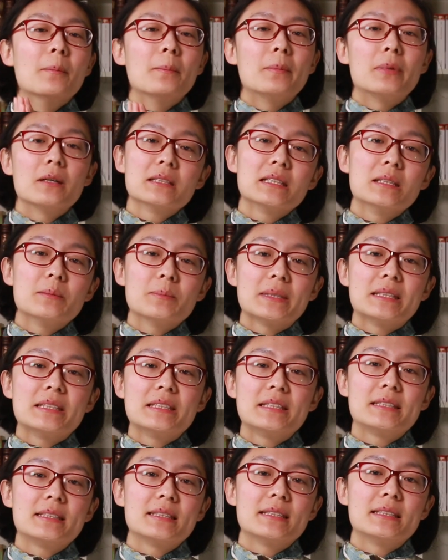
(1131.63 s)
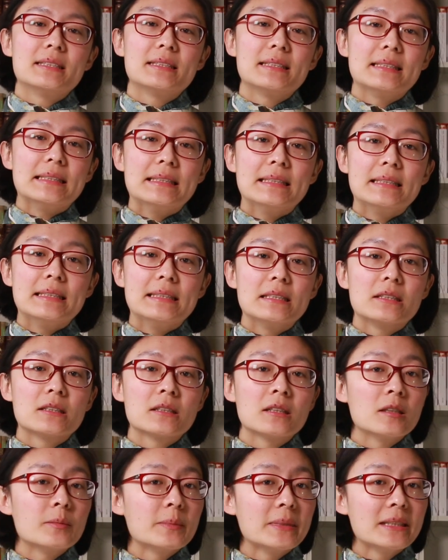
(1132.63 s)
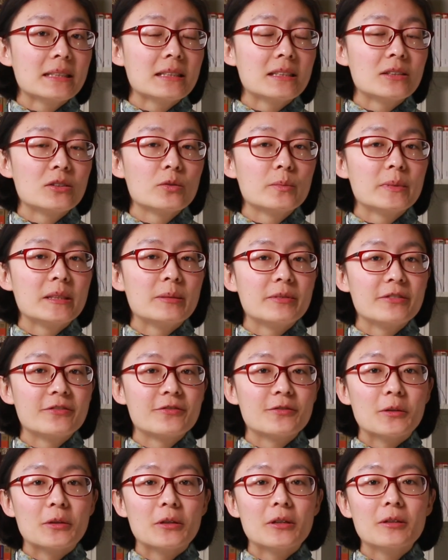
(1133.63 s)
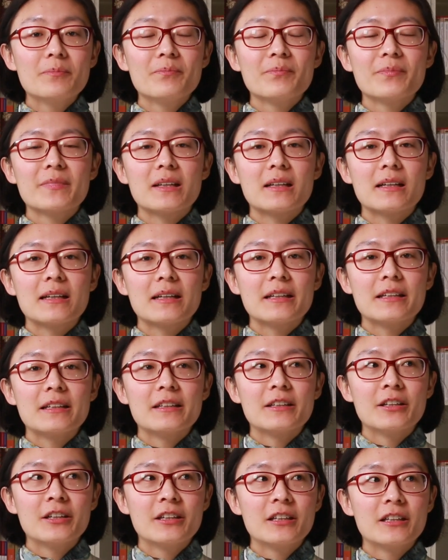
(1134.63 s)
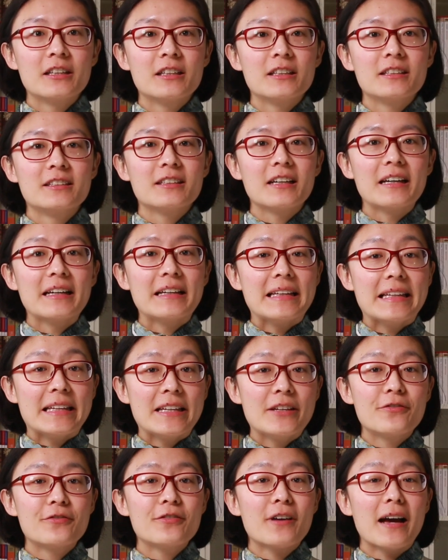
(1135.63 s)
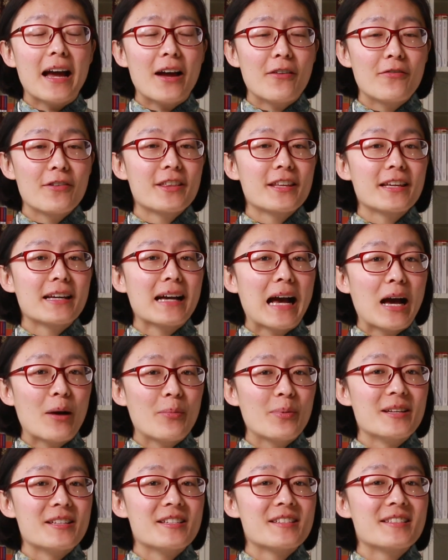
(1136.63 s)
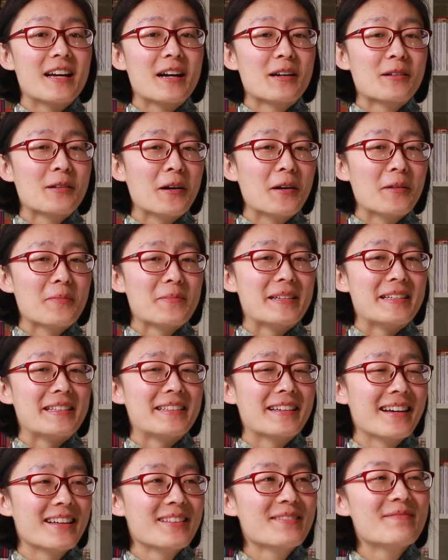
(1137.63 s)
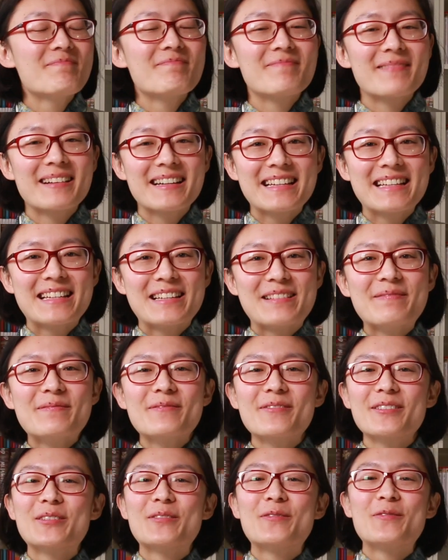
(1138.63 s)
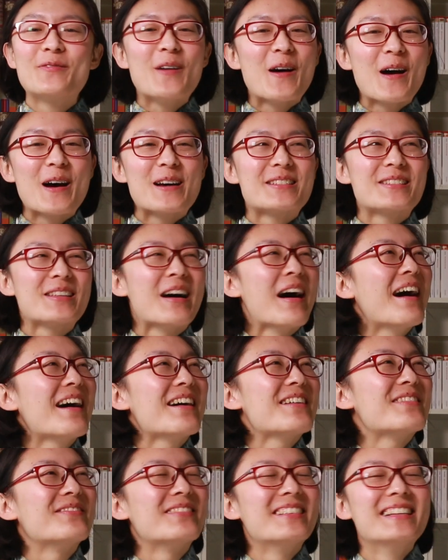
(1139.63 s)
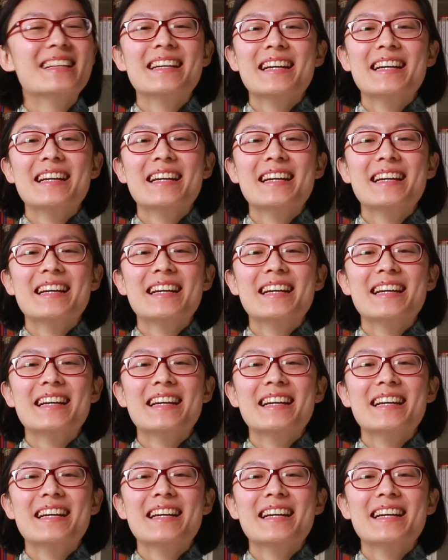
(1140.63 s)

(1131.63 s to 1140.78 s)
Bonnie mentioned E.E. Cummings to me before. I heard If Everything Happens That Can't Be Done by him for the first time.